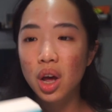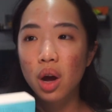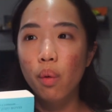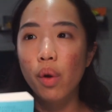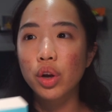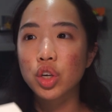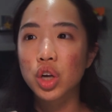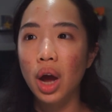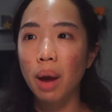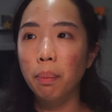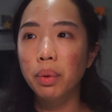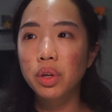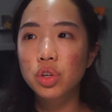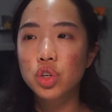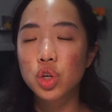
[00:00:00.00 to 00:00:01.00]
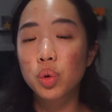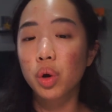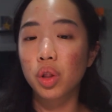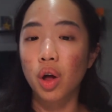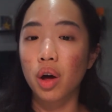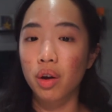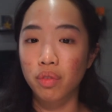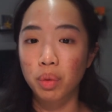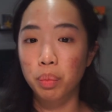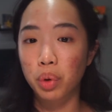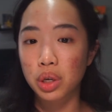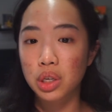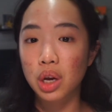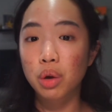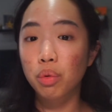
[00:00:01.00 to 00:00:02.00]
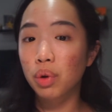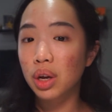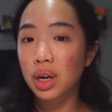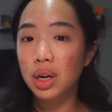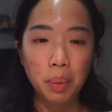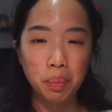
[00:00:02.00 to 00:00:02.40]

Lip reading: which happens to a lot of the books I read.